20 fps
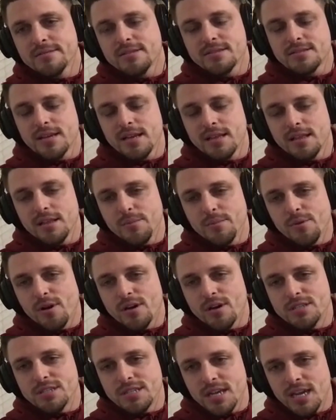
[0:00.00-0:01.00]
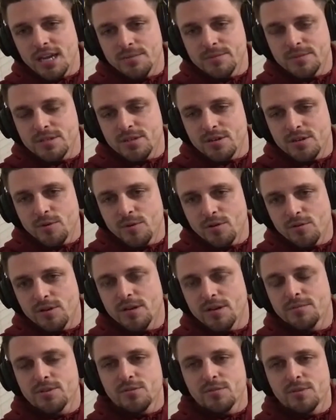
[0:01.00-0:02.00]
say LeBron James, we don't
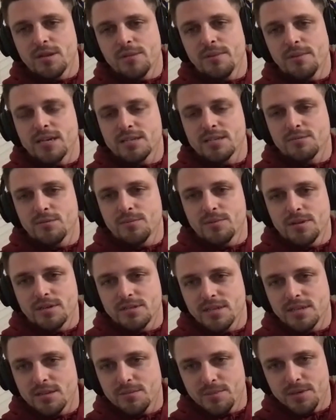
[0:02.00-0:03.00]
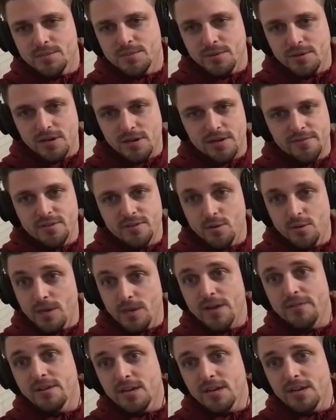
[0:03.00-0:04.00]
get too many basketball players out of Pittsburgh, even though we
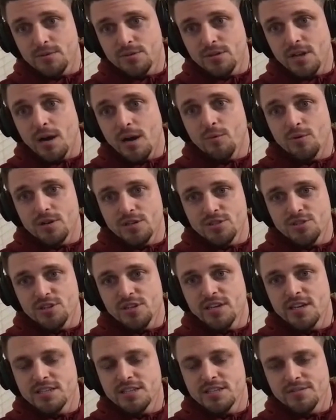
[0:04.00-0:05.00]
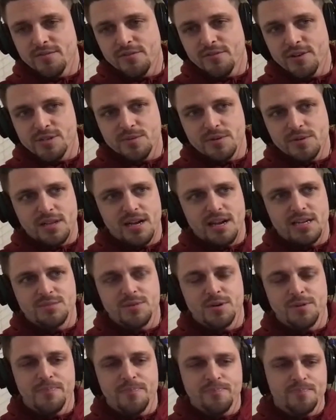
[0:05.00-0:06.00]
have a couple top 100 kids in the freshman class.
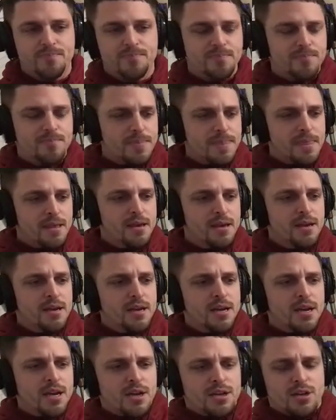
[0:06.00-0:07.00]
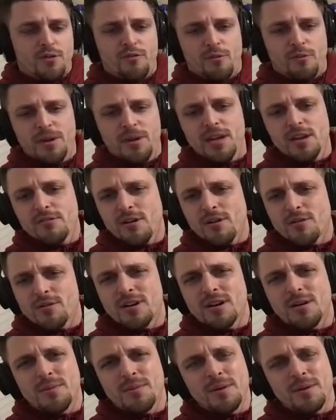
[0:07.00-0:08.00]
But, for me growing
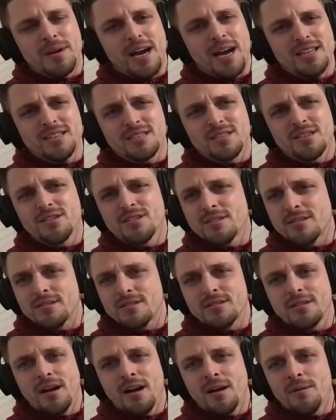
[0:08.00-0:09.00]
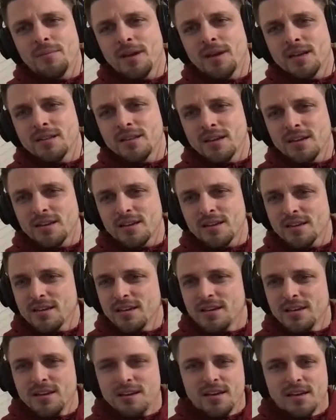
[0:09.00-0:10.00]
up, I just couldn't stop, man.
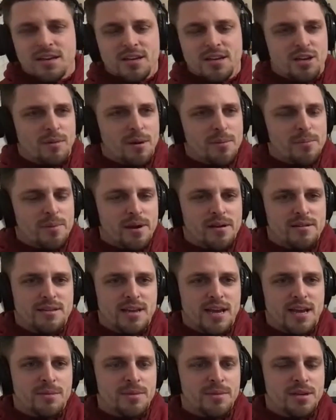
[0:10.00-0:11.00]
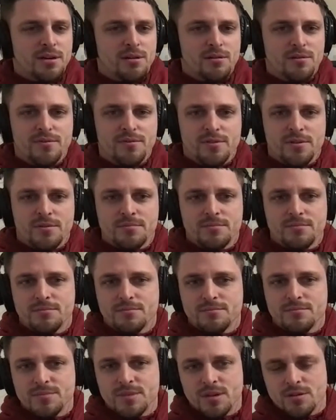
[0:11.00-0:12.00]
My parents had me going from,
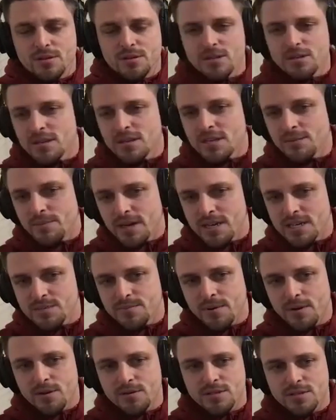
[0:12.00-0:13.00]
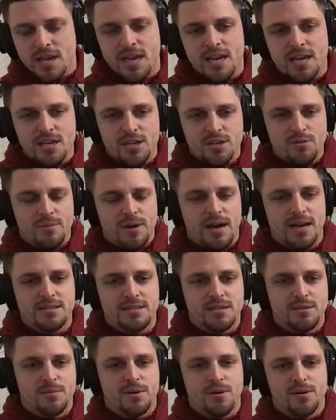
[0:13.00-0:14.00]
Little League baseball to AAU
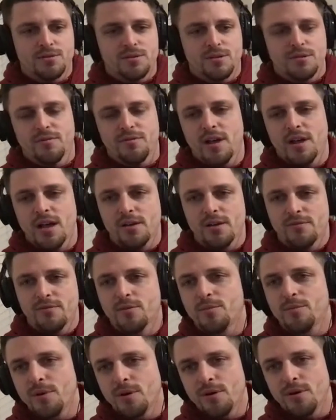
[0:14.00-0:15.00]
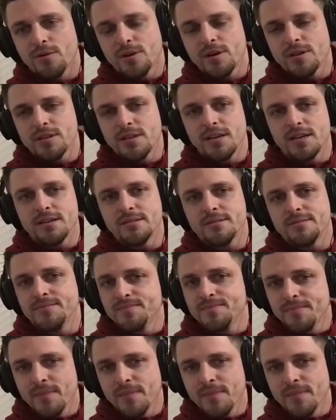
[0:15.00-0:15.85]
basketball to flag football. And then,